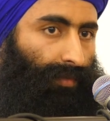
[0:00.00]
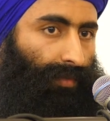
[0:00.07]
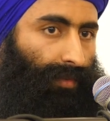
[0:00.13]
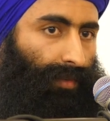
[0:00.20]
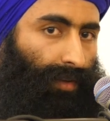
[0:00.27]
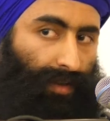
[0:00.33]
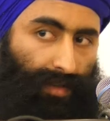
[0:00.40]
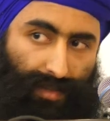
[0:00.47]

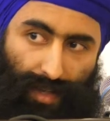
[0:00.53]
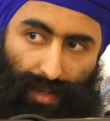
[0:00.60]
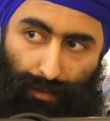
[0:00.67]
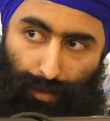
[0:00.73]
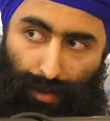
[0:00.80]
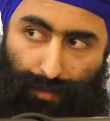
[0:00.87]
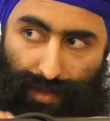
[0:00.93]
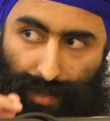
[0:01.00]
You understand
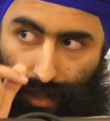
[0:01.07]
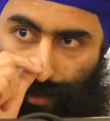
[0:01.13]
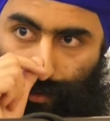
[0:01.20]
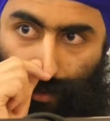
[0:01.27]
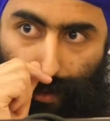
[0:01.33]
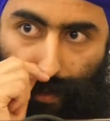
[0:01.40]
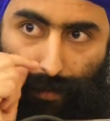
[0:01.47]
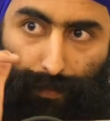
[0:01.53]
what I'm saying?
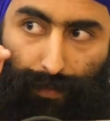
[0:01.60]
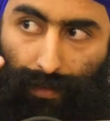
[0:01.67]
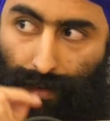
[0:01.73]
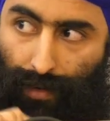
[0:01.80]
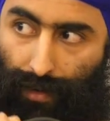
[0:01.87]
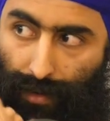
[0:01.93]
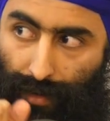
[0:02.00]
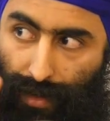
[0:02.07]
Try and
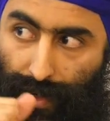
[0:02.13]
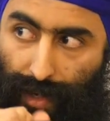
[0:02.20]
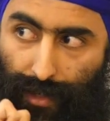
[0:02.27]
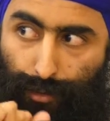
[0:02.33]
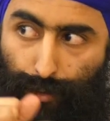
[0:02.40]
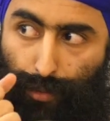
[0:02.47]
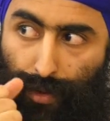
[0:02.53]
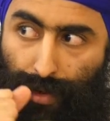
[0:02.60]

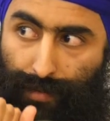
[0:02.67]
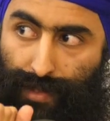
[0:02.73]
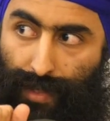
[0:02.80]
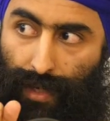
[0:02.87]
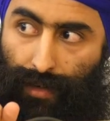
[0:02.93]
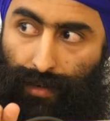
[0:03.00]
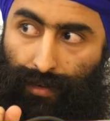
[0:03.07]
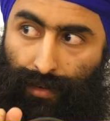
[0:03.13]
connect with what I'm
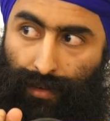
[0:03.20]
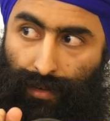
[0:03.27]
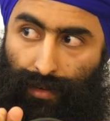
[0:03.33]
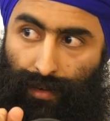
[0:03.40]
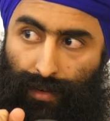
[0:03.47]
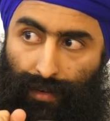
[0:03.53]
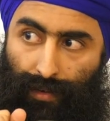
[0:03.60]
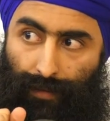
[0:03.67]
saying.
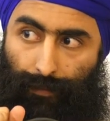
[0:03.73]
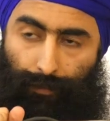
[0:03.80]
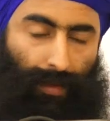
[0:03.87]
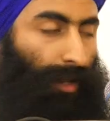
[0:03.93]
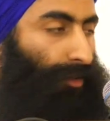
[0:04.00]
Now